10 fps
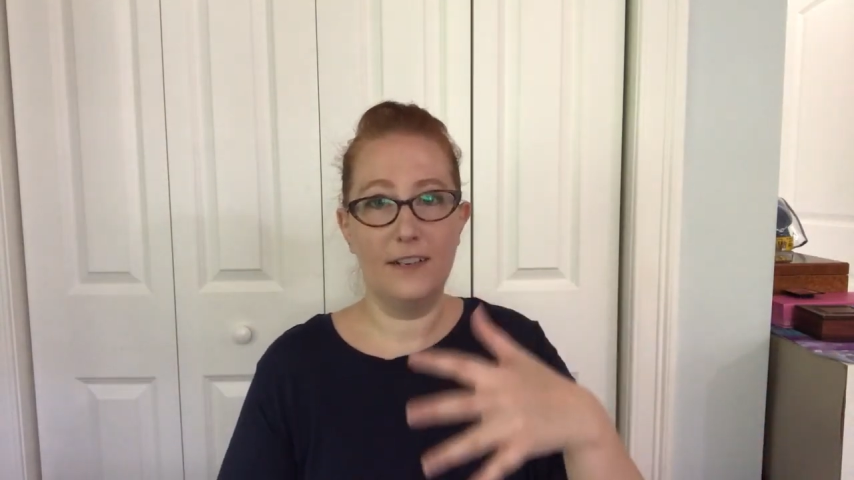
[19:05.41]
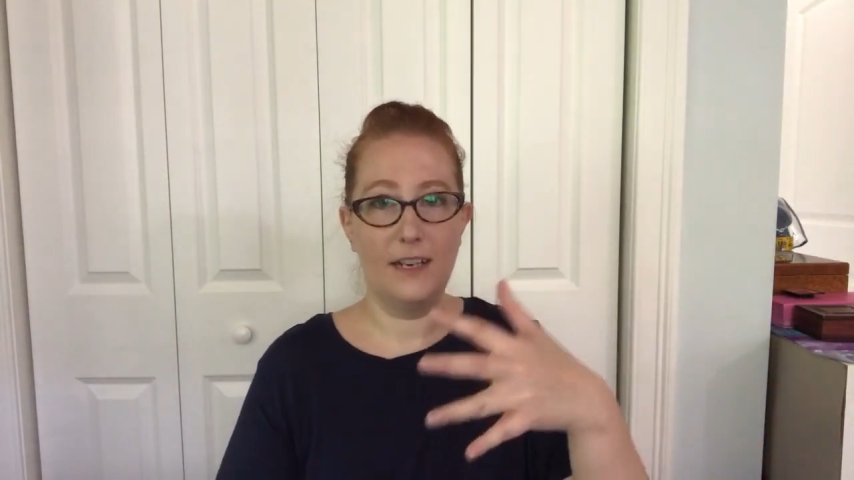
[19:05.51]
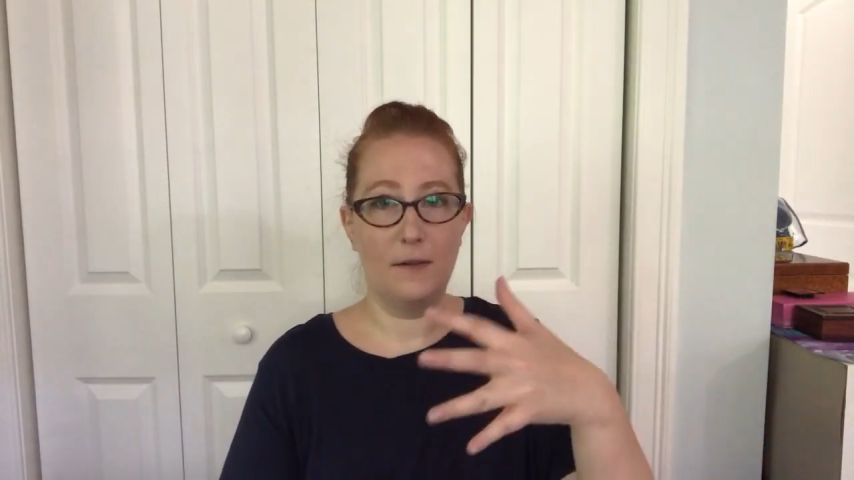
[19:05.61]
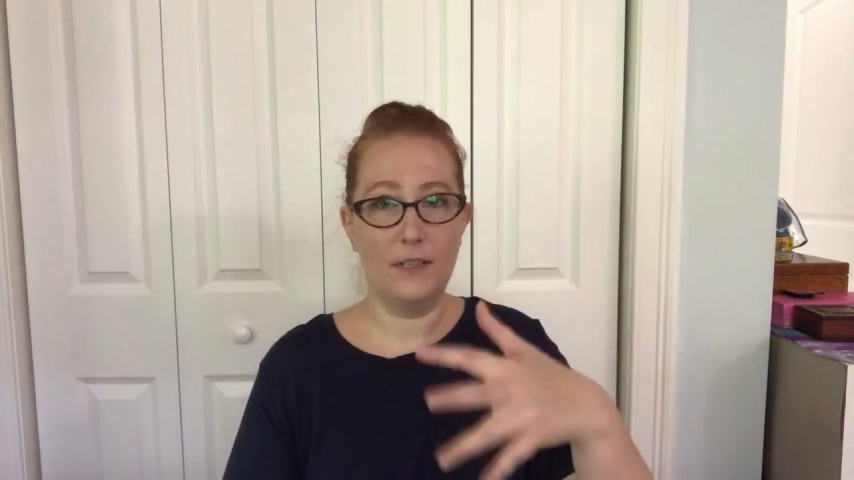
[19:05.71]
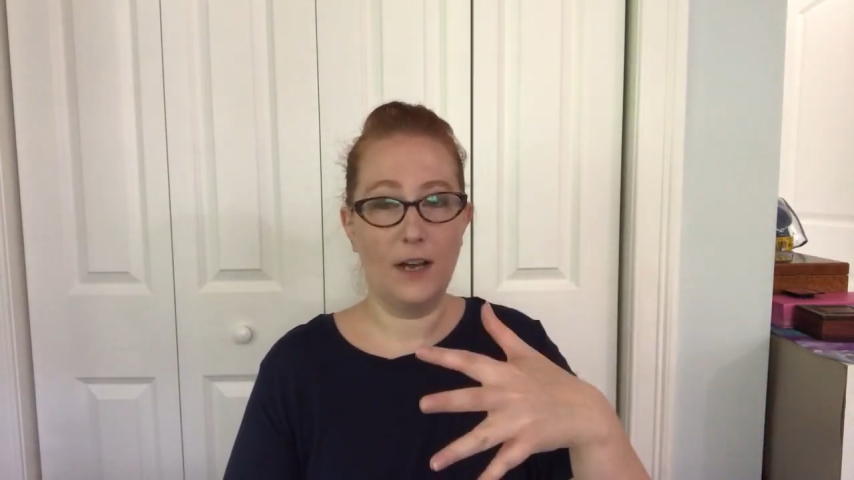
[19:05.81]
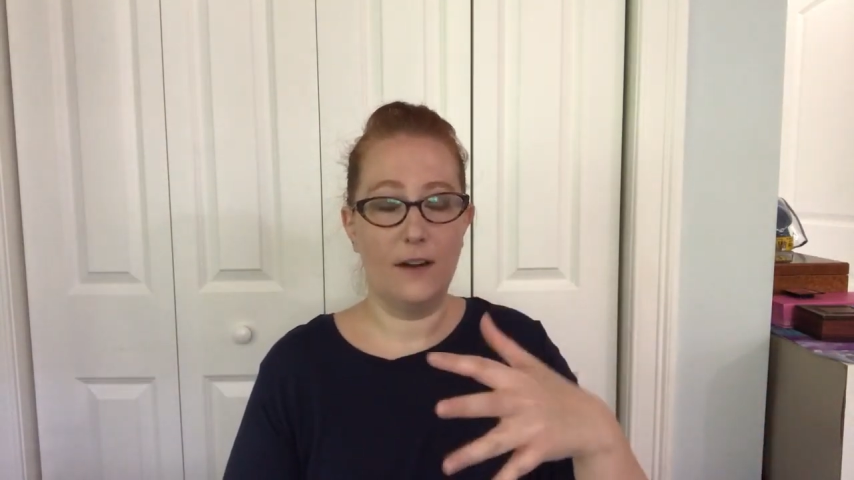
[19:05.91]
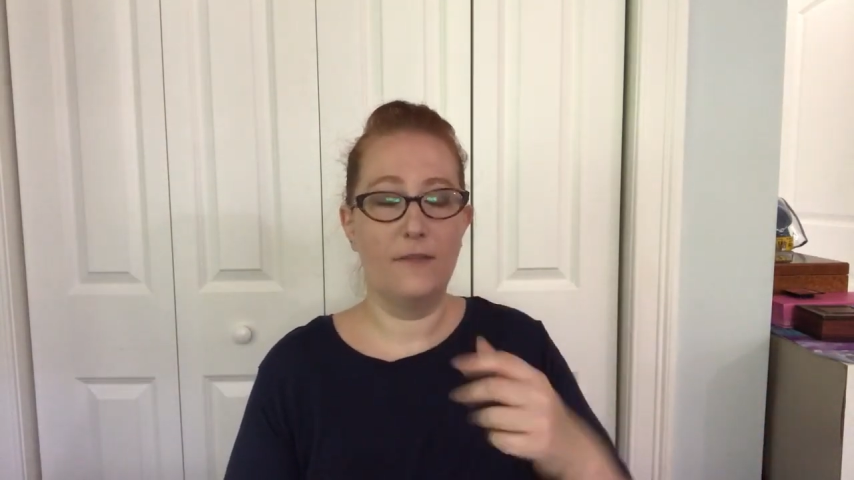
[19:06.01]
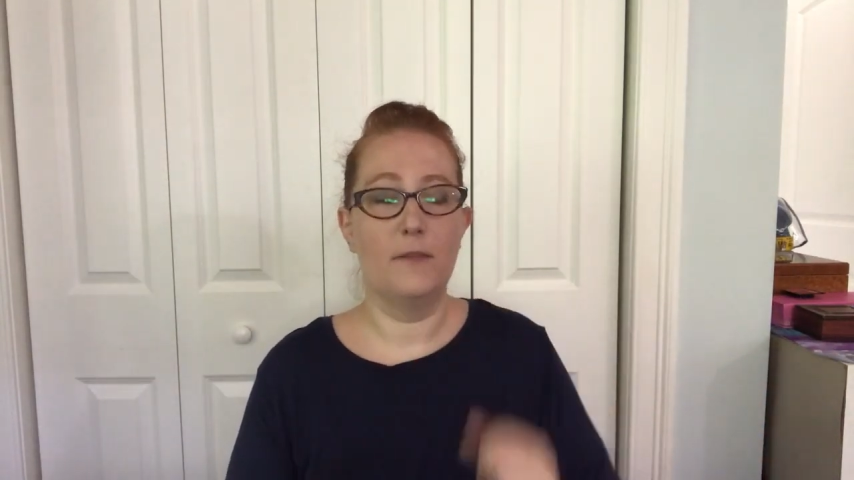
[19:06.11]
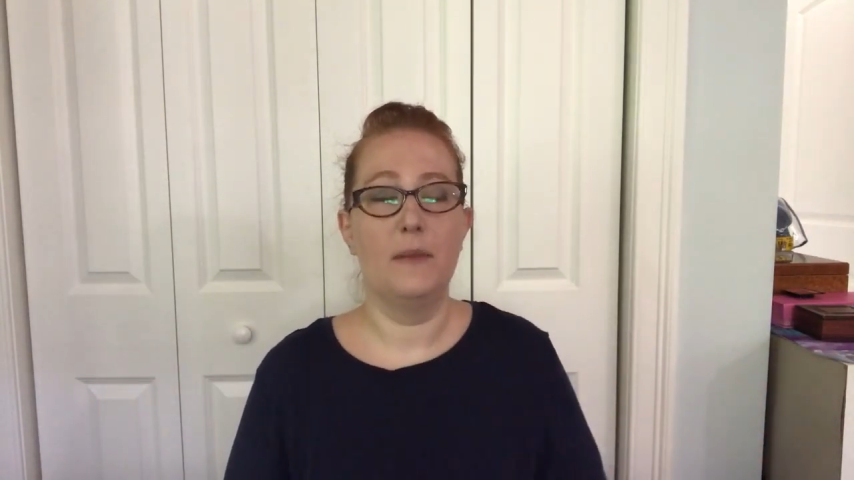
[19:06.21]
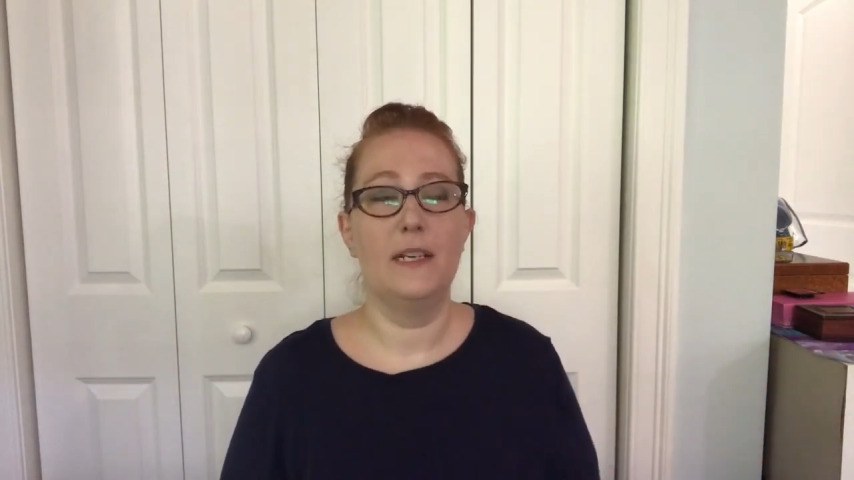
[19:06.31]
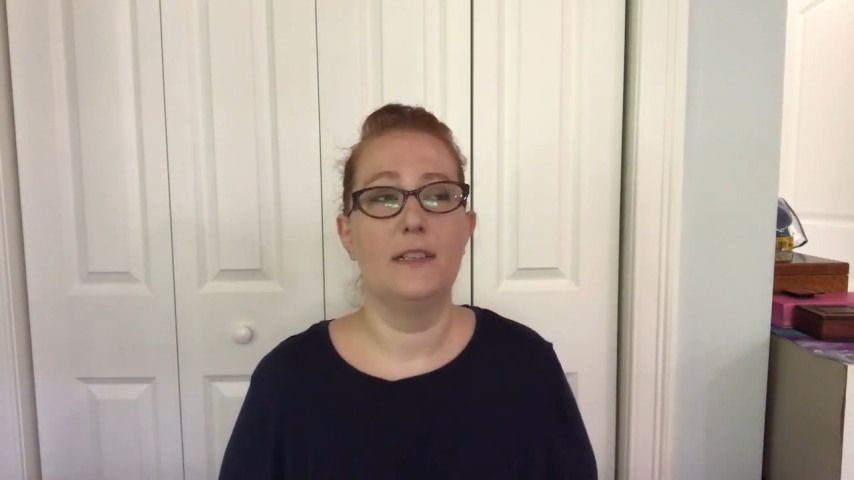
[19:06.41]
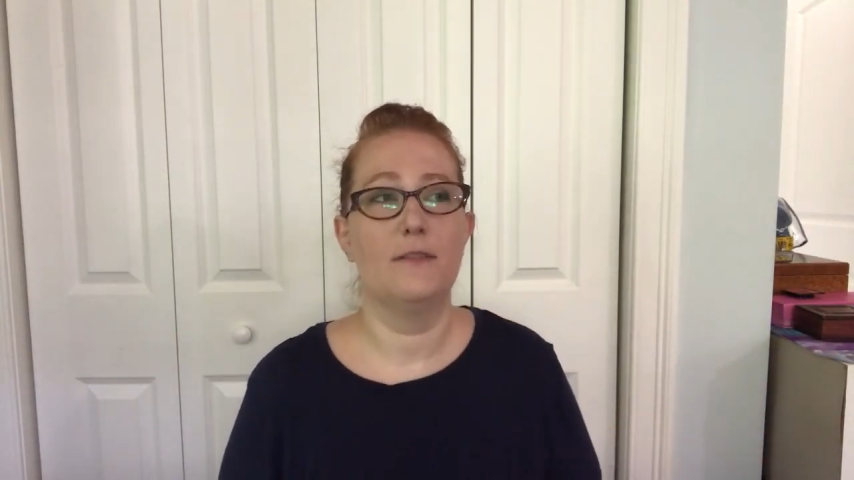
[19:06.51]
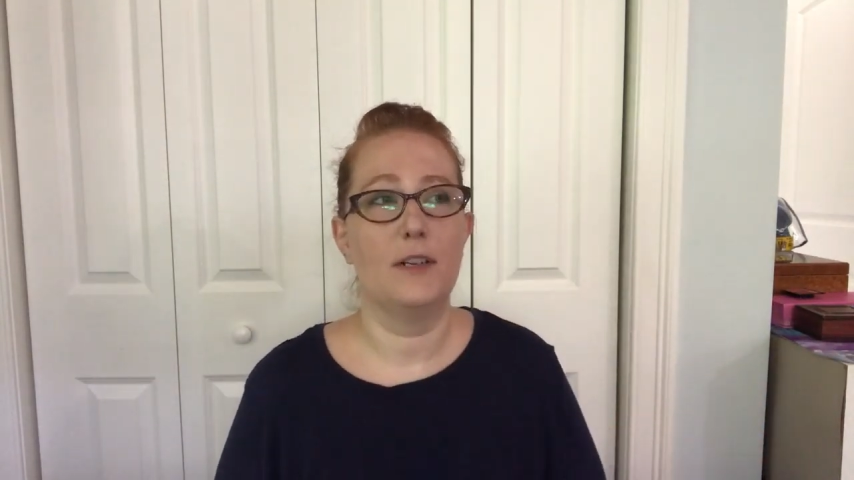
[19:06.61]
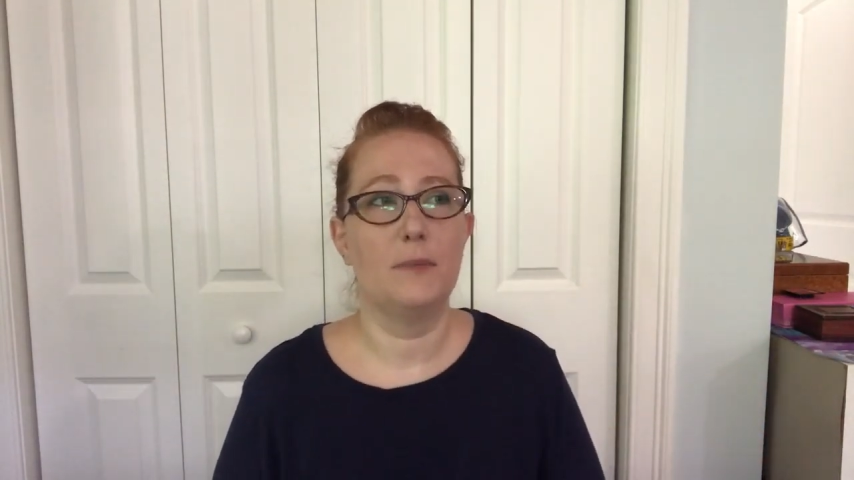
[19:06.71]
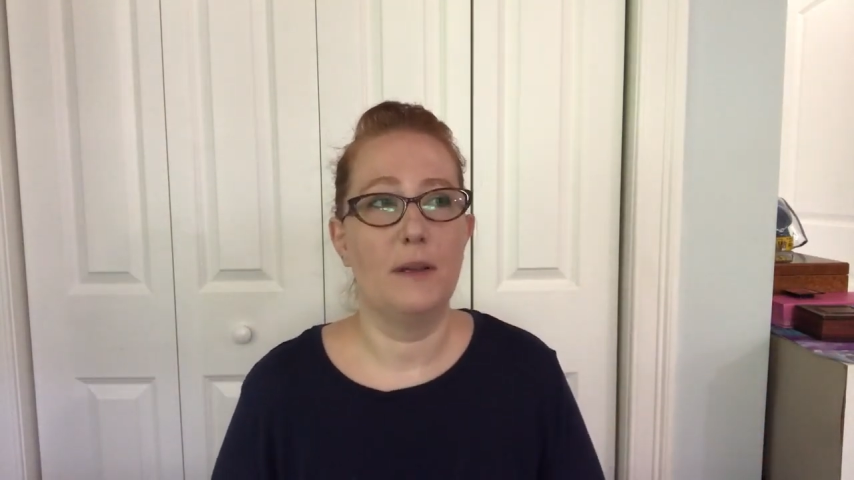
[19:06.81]
you know, it's hard for me to
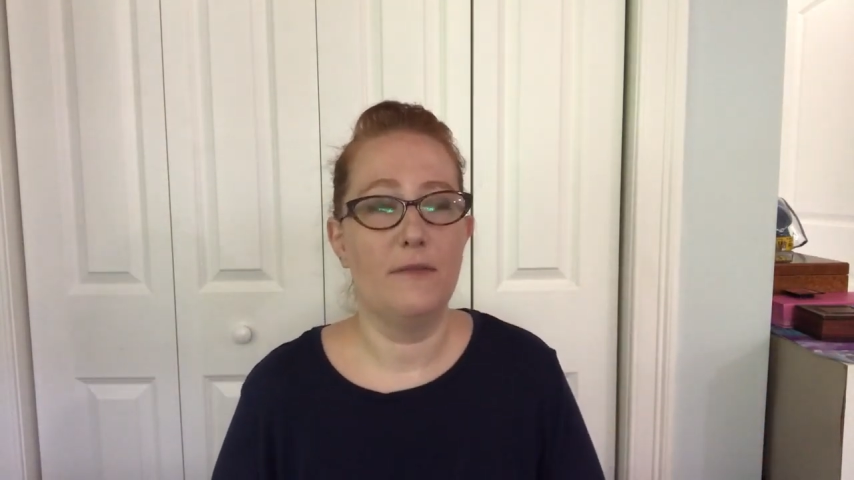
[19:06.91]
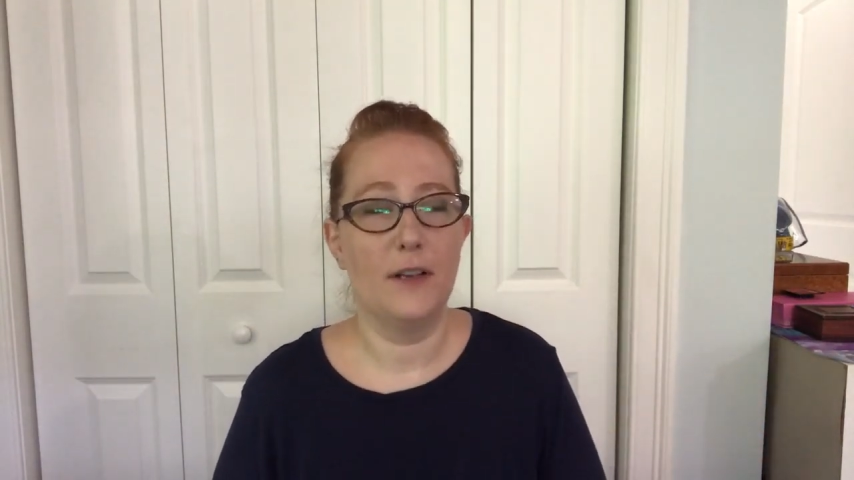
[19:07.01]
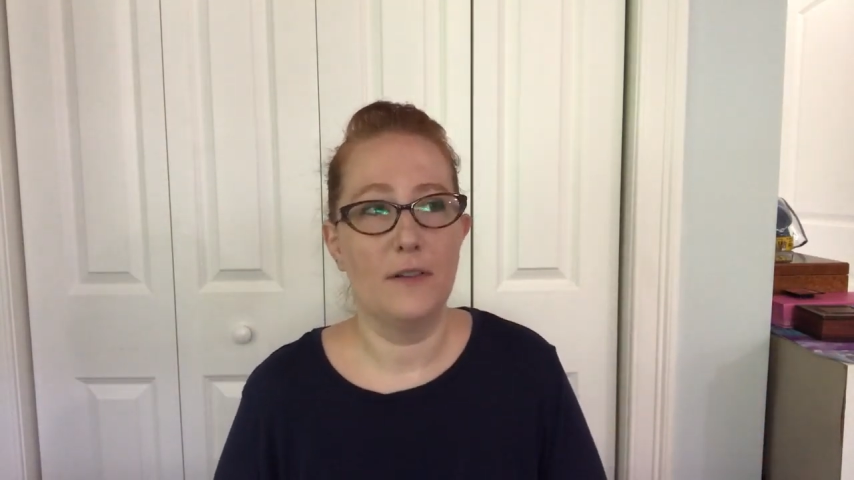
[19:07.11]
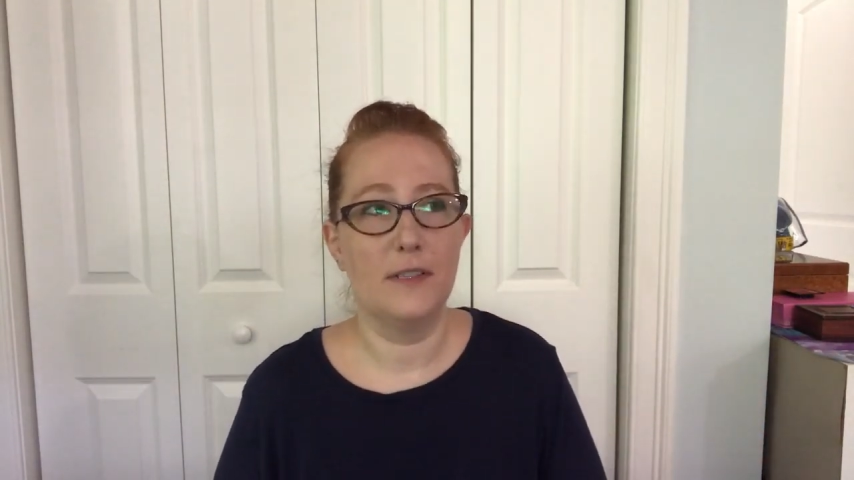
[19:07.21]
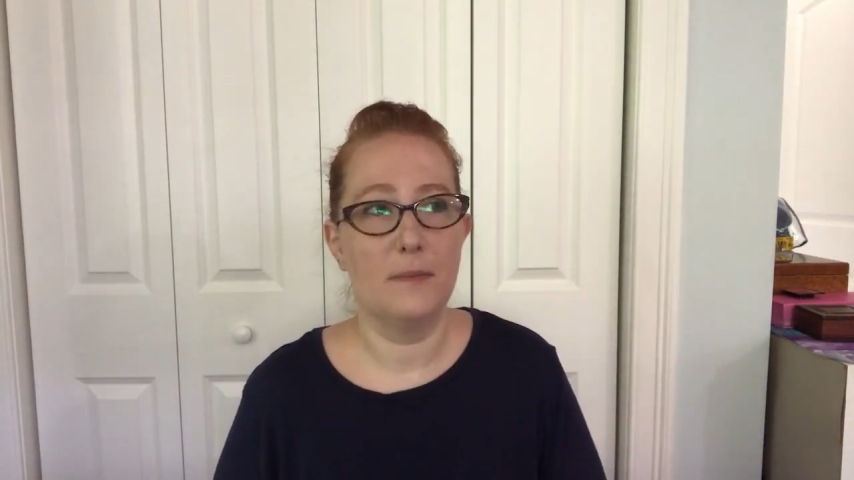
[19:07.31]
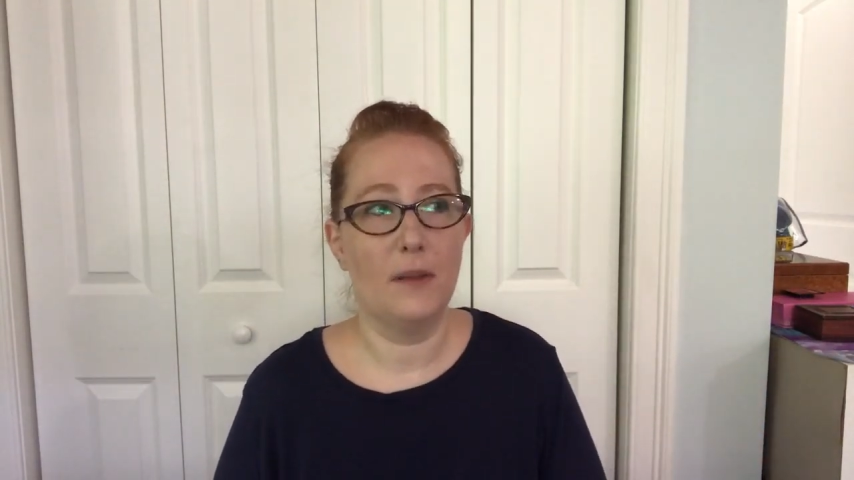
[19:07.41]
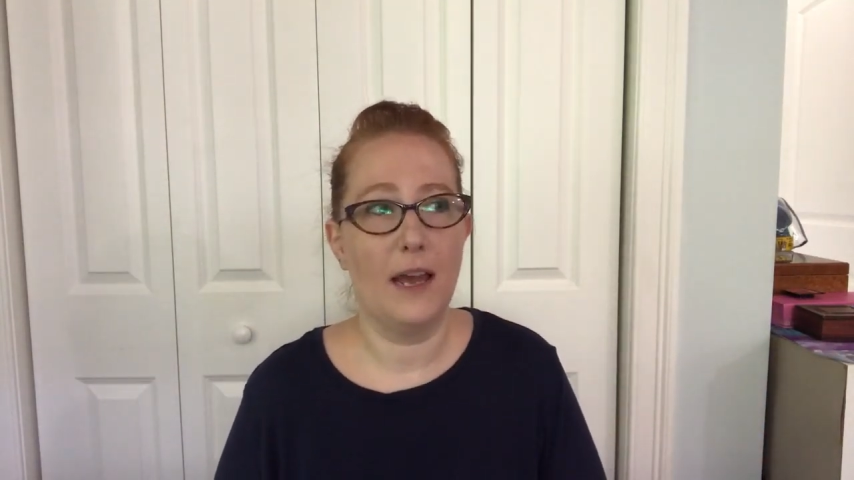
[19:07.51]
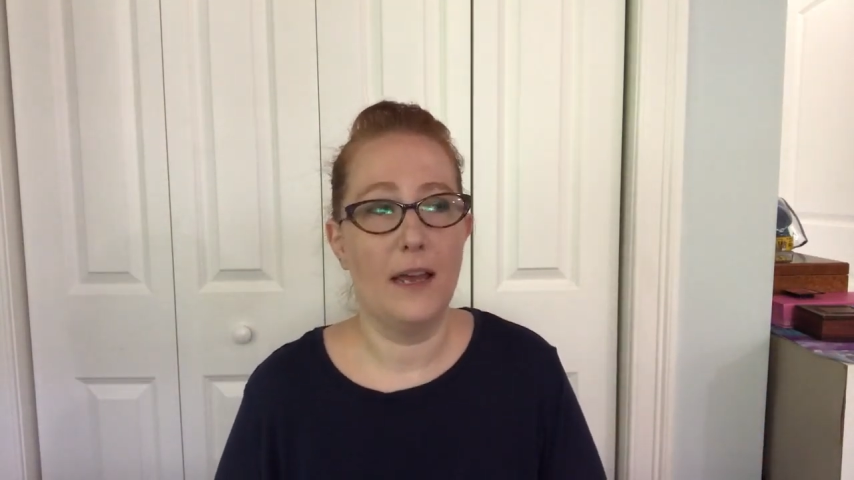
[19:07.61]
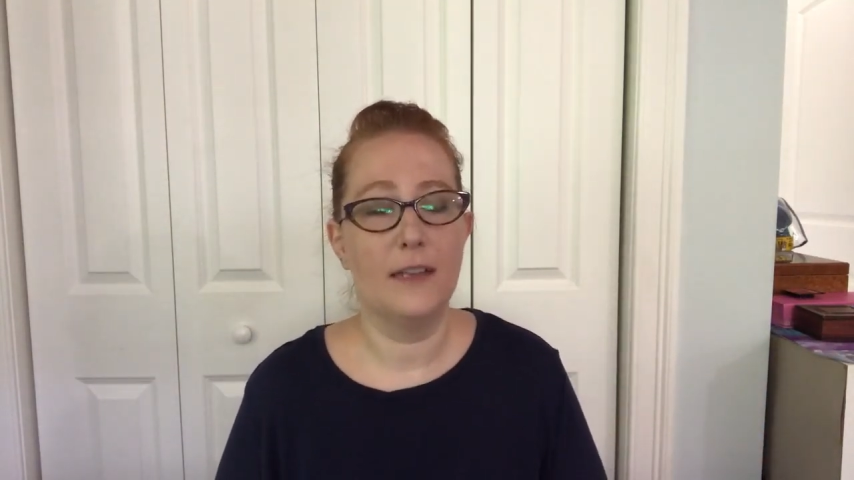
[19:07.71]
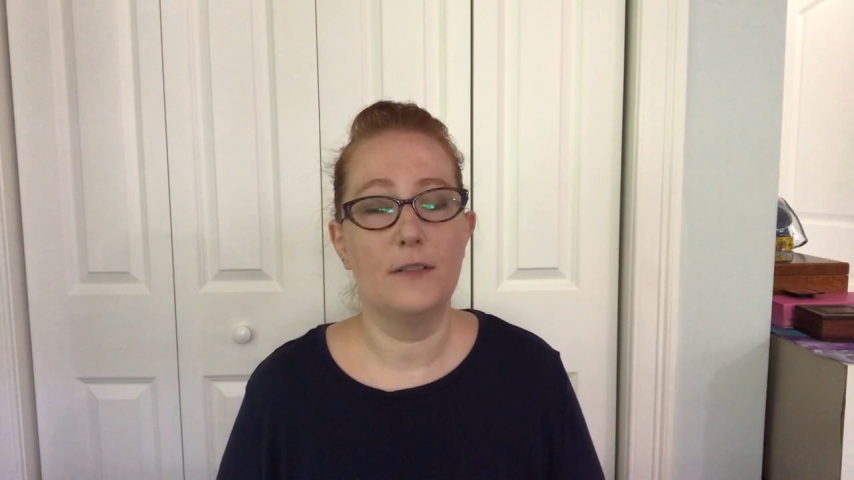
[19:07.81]
stretch my fingers to play.